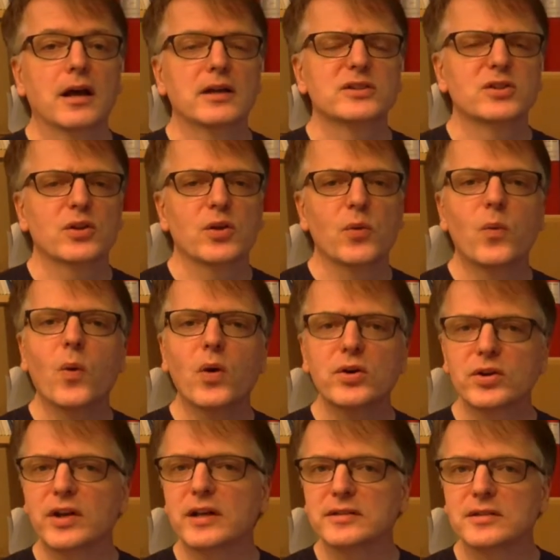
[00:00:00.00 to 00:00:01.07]
So the
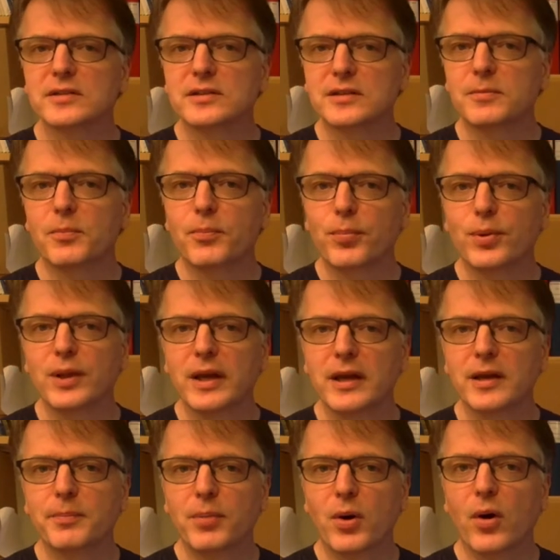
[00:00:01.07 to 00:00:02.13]
water doesn't play
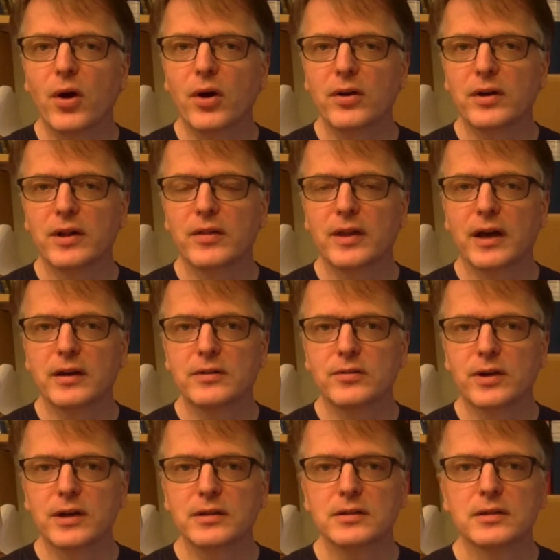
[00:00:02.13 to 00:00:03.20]
a part in that,
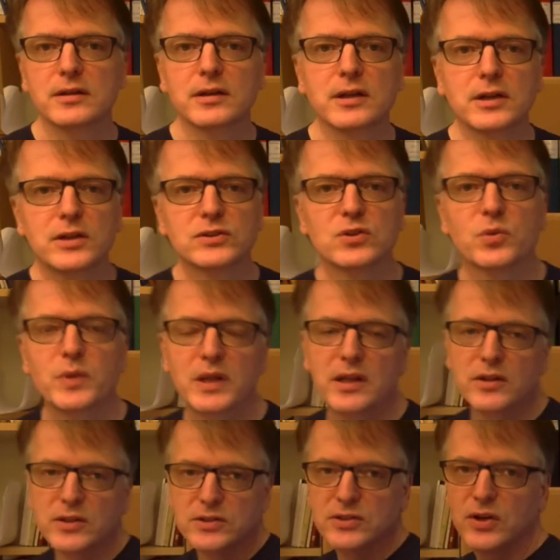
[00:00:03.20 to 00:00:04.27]
right? So we need
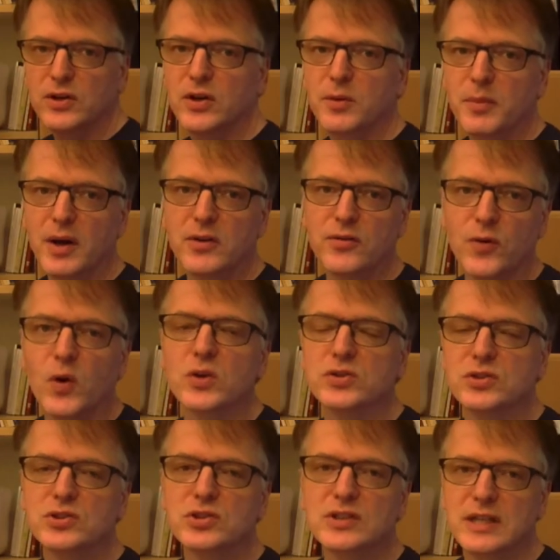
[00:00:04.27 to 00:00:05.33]
a certain amount of
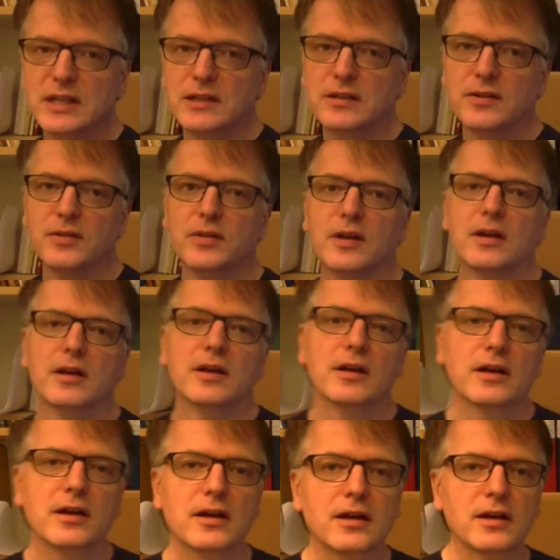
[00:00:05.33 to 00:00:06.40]
oxygen in,
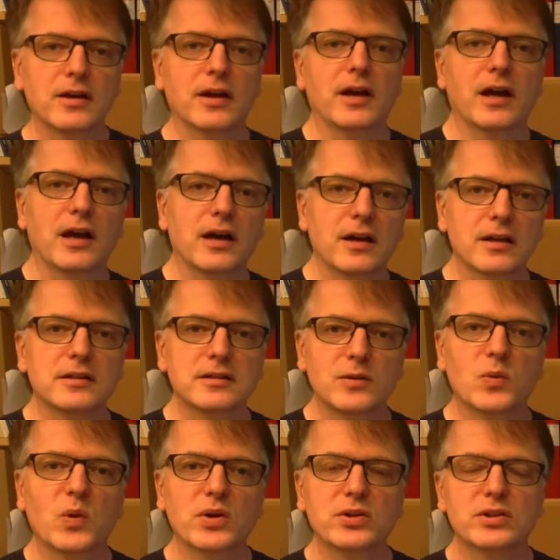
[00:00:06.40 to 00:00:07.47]
and the
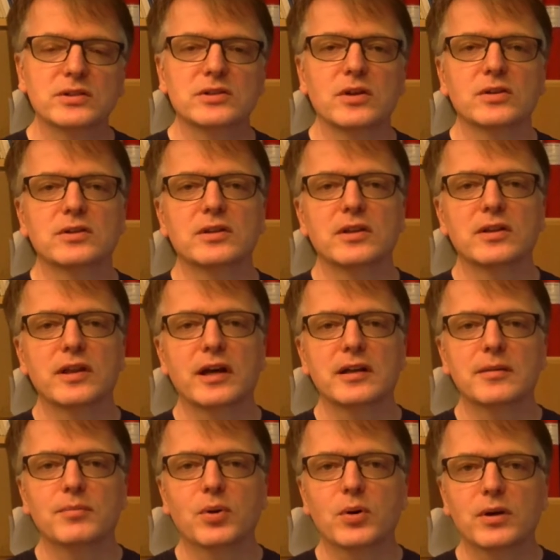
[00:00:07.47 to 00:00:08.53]
water is not that
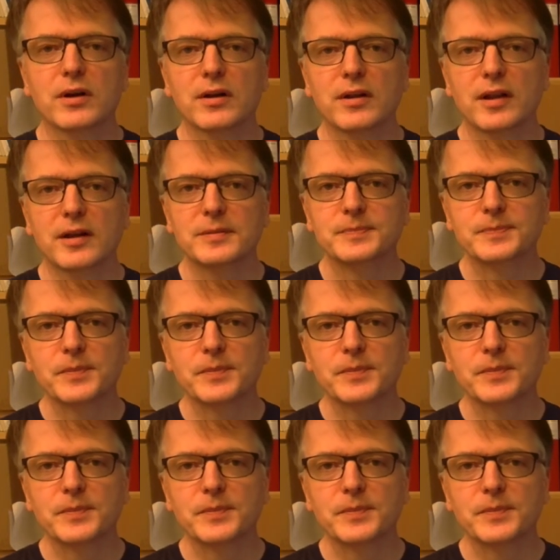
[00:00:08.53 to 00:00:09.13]
important there.